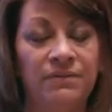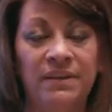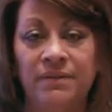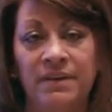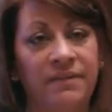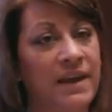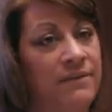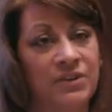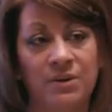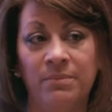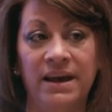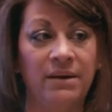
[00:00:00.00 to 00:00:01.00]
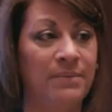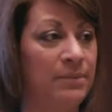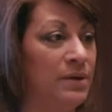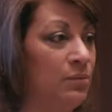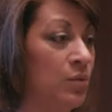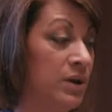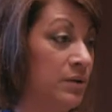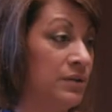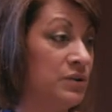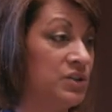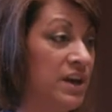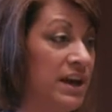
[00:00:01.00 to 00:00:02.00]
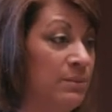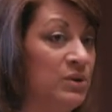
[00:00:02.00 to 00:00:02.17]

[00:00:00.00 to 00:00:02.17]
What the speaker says: if they have to come back maybe one other time,